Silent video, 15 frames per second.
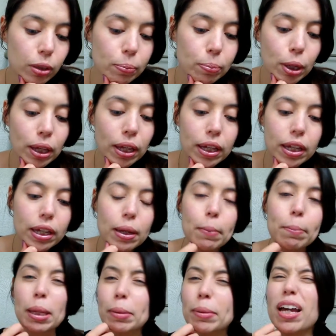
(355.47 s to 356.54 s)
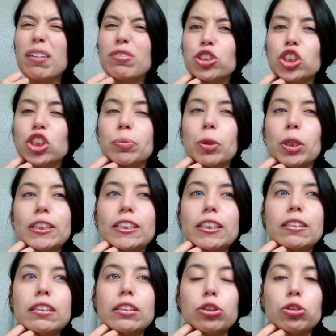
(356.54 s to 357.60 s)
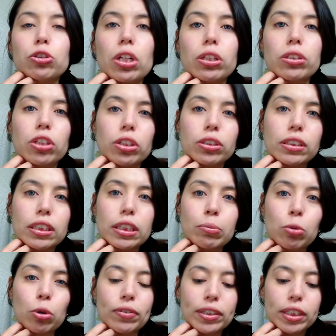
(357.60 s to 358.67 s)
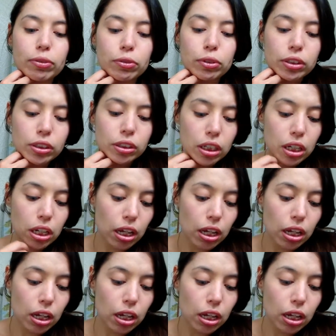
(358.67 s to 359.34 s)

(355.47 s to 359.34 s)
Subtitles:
But maybe after some consistent use I'll start seeing more of a difference.